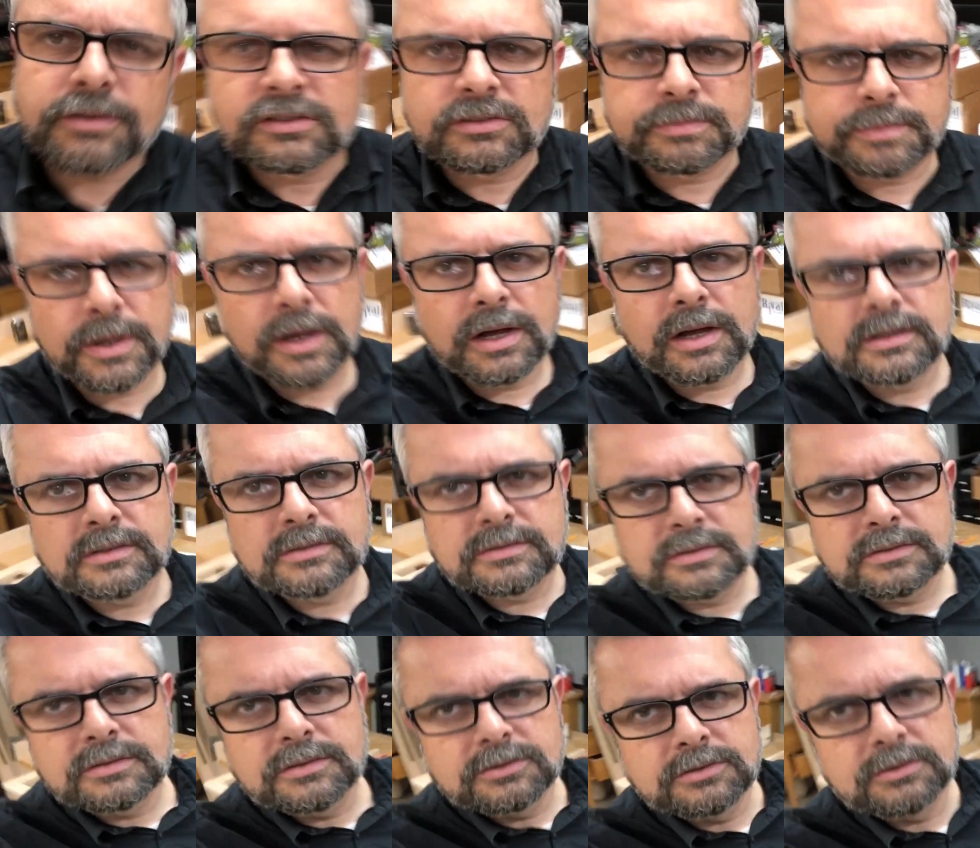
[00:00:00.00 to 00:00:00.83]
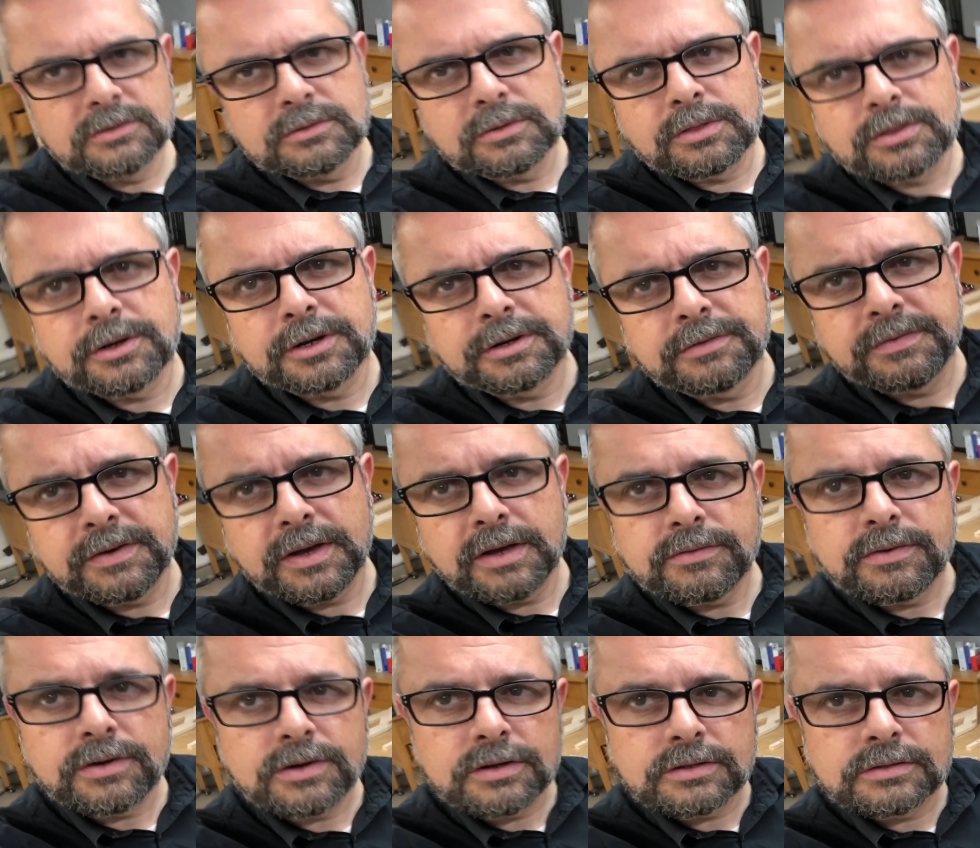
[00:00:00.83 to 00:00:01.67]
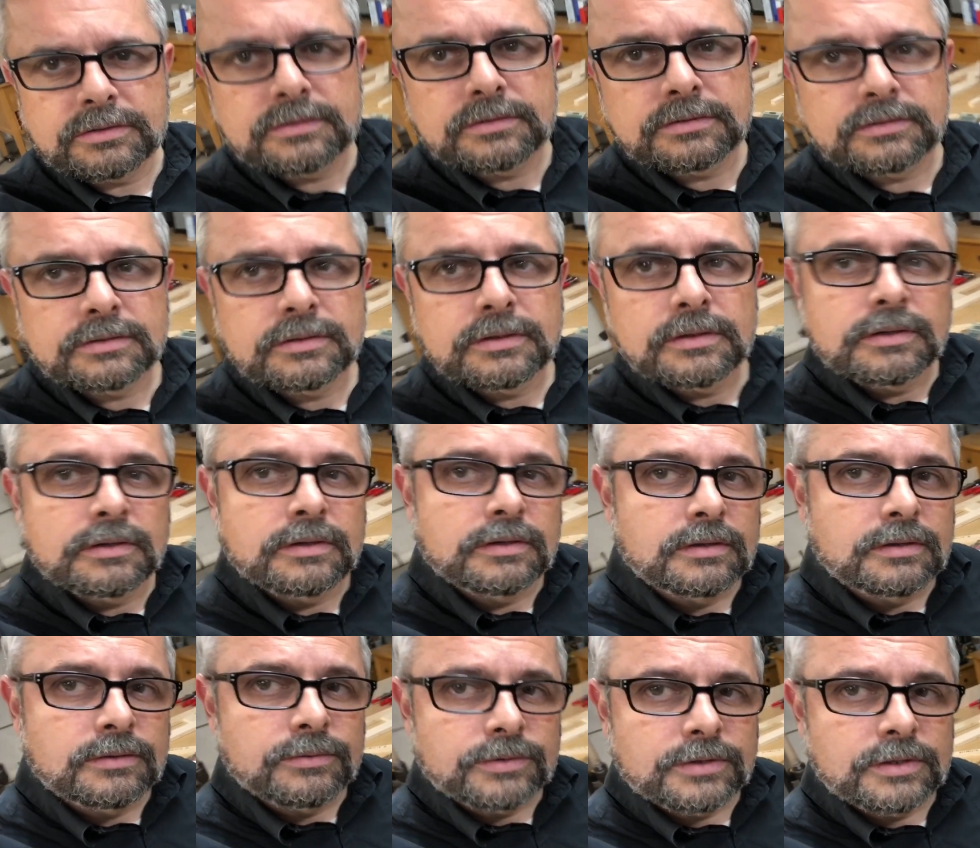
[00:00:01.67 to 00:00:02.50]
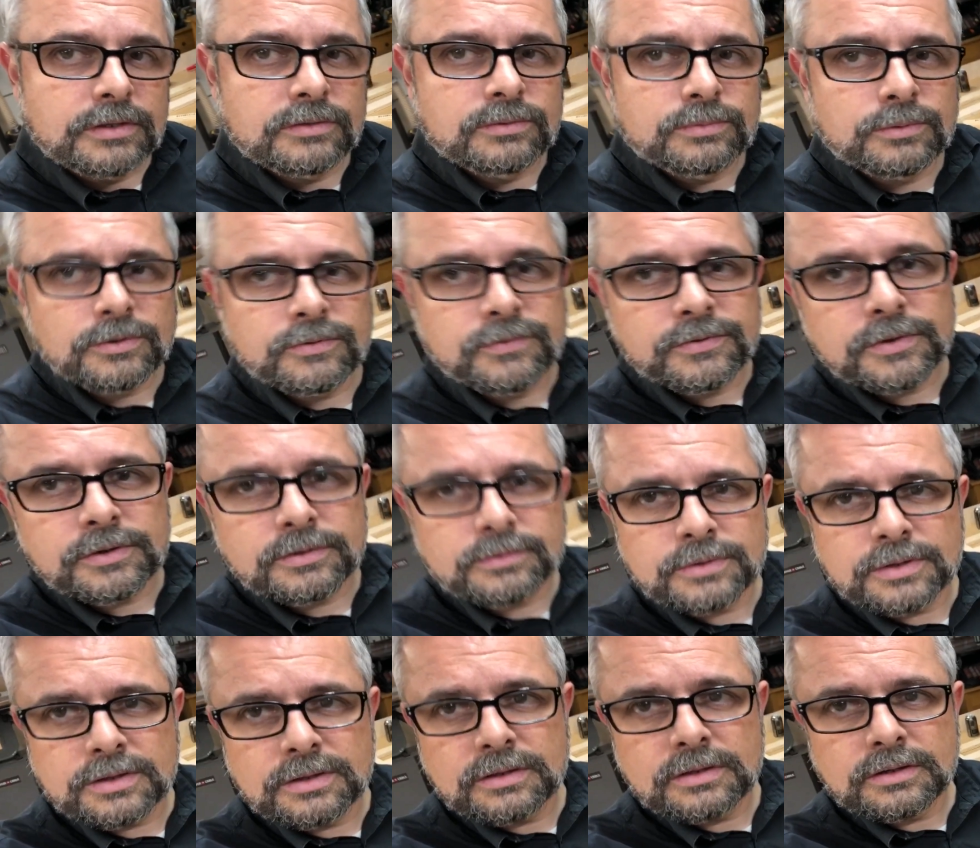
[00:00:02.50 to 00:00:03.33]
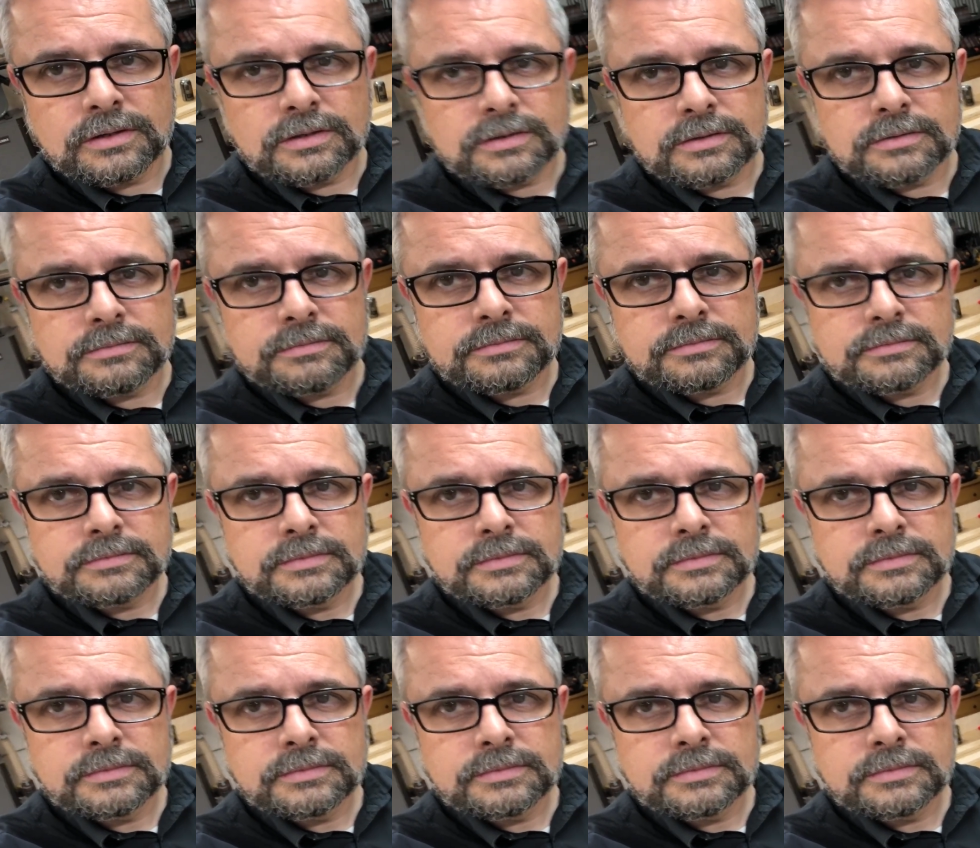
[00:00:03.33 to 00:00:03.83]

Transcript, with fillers: response to 35 hertz with this woofer with a